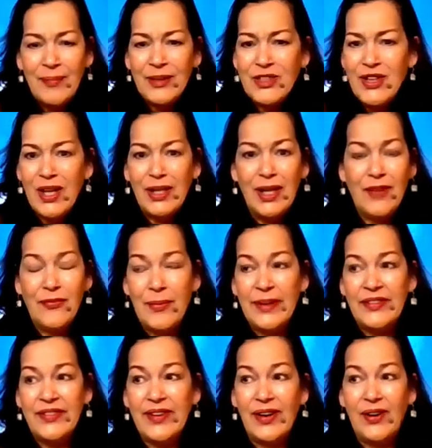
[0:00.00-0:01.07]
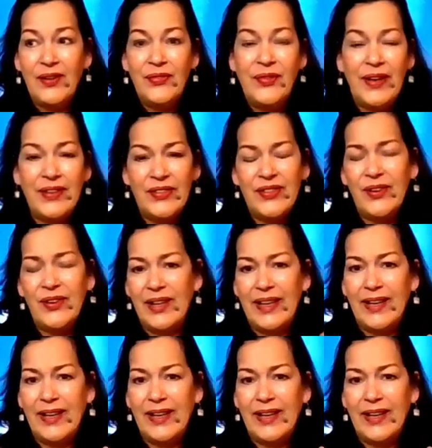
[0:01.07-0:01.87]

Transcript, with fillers: much I love myself. And so